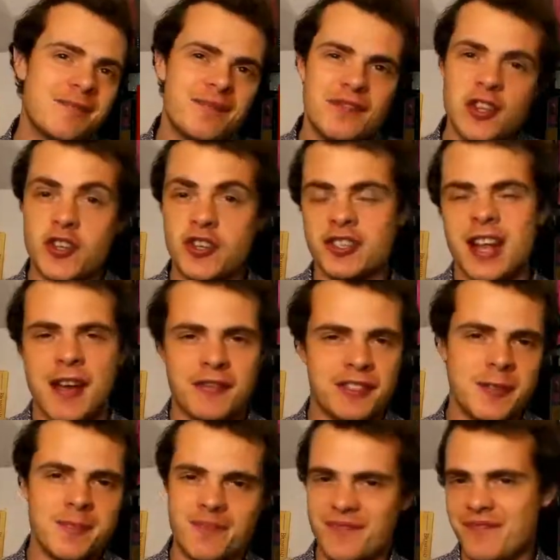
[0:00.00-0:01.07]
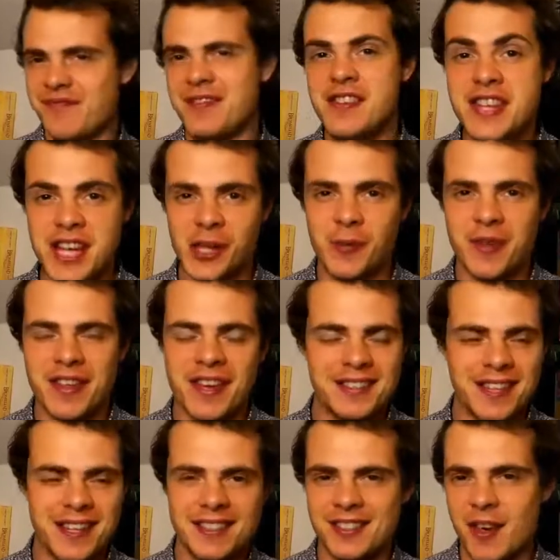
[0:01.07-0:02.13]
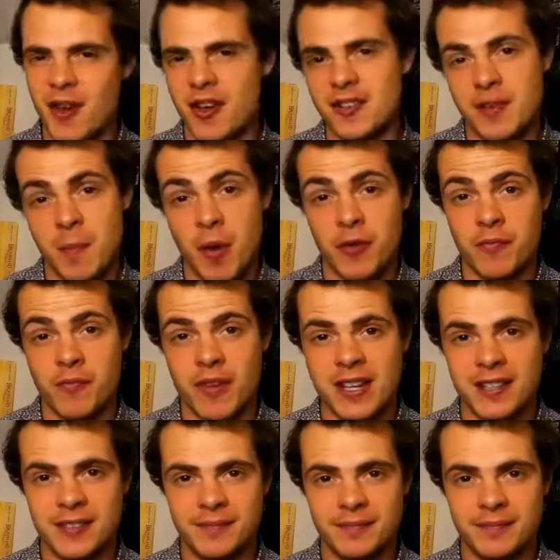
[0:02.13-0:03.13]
you just have to deal with it as a modern reader.